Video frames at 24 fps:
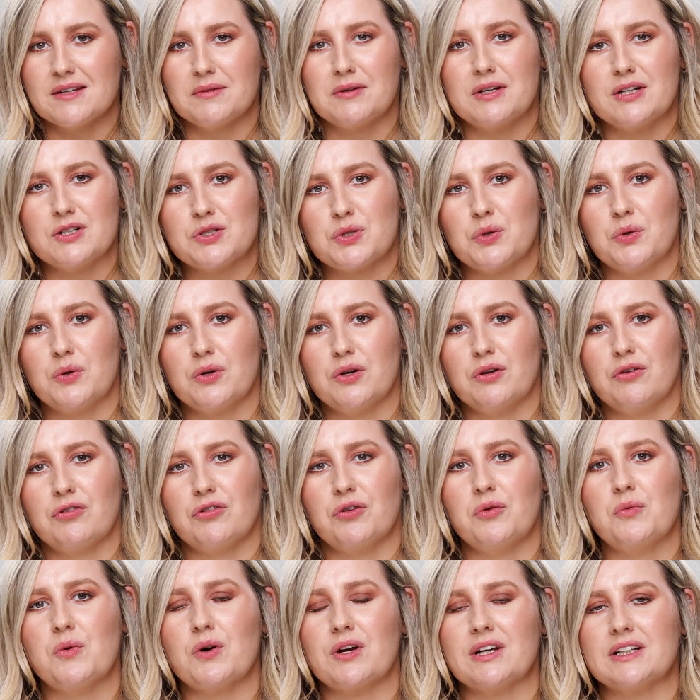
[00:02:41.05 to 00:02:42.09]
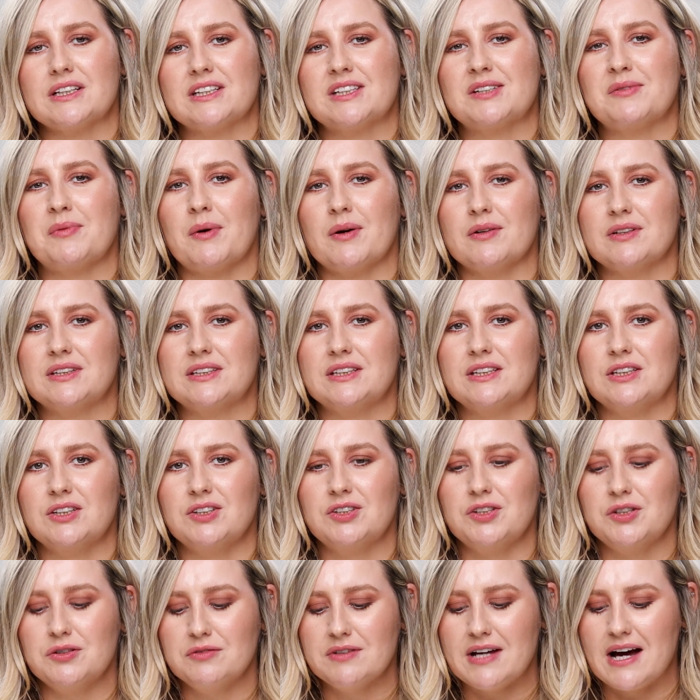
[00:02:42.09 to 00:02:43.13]
I'm going to talk you through what it's supposed to
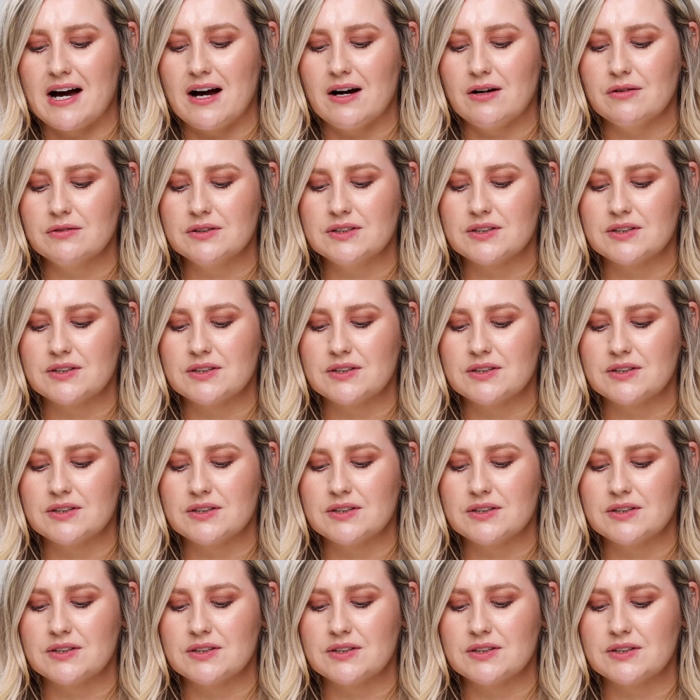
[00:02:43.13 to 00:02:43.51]
do now.